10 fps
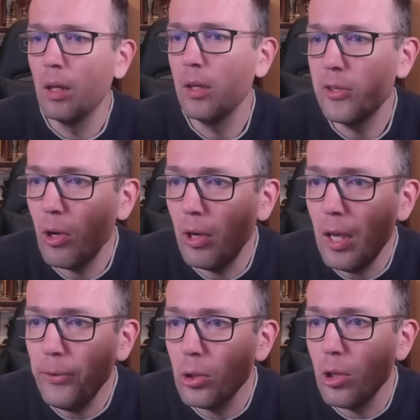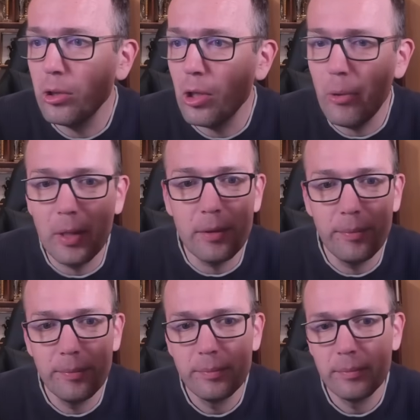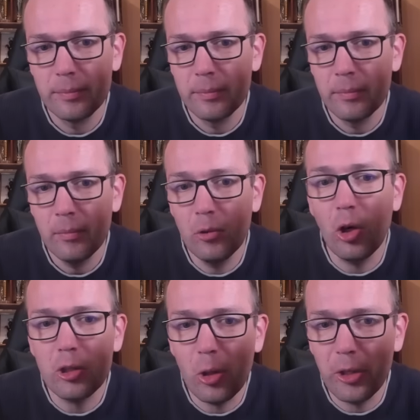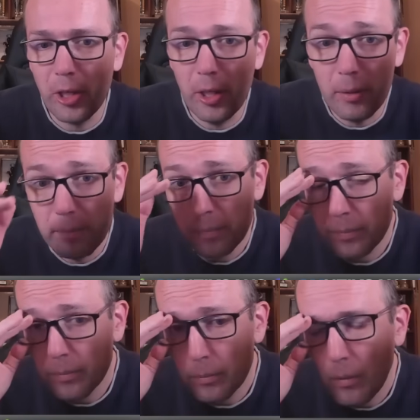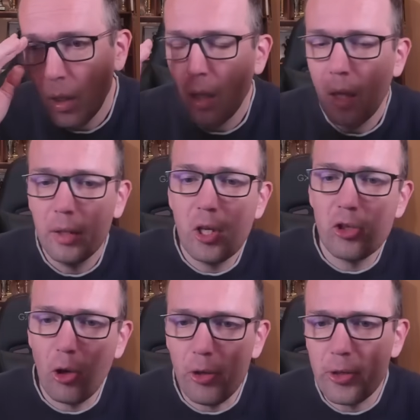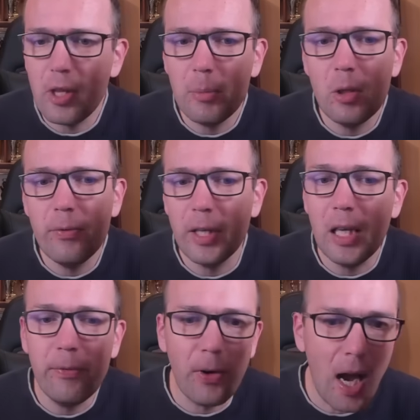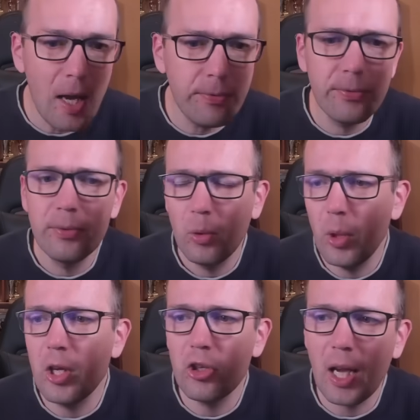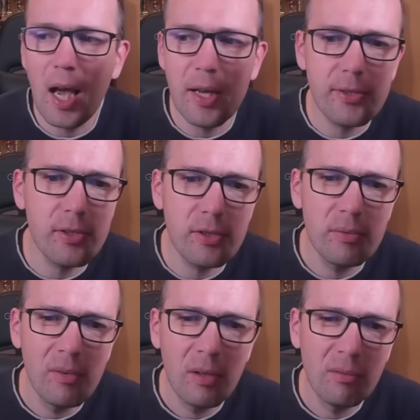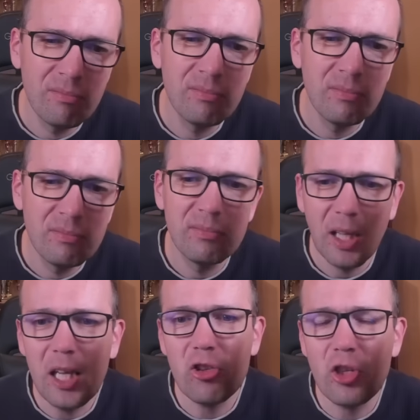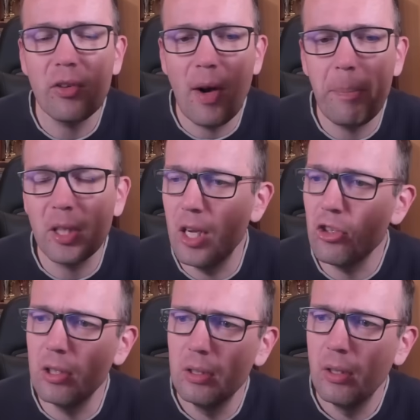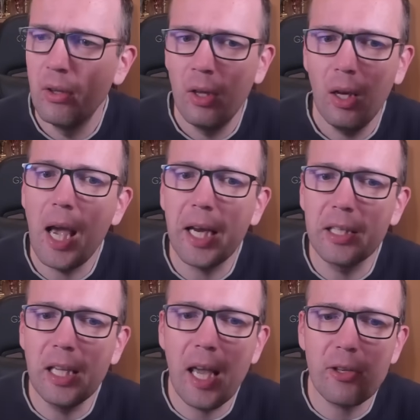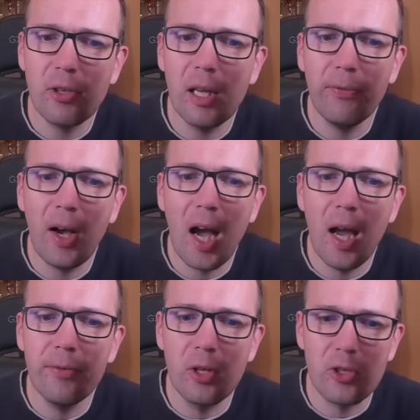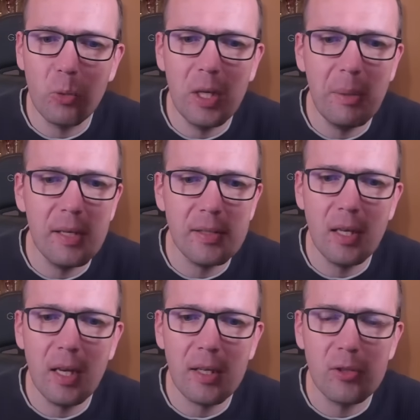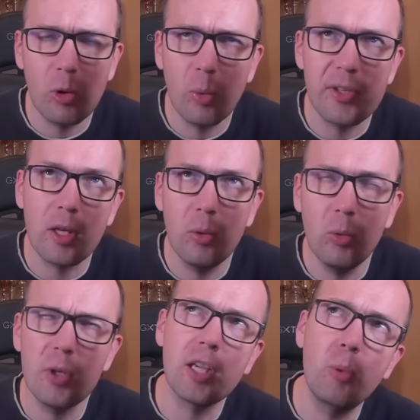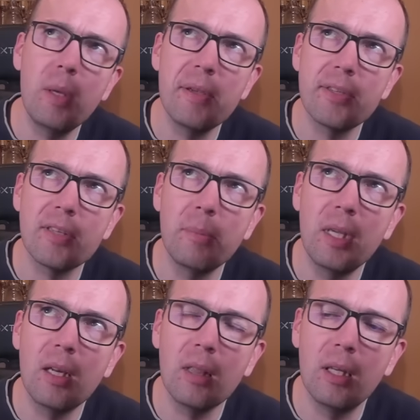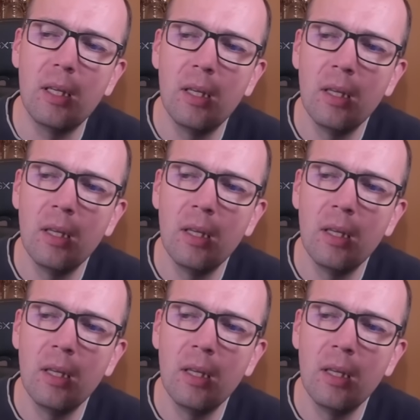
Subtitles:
So if you don't know it, don't go here. There's also the move e5, which has interesting reputation. Like d takes on e5, there's queen b6, or was it queen b6 immediately?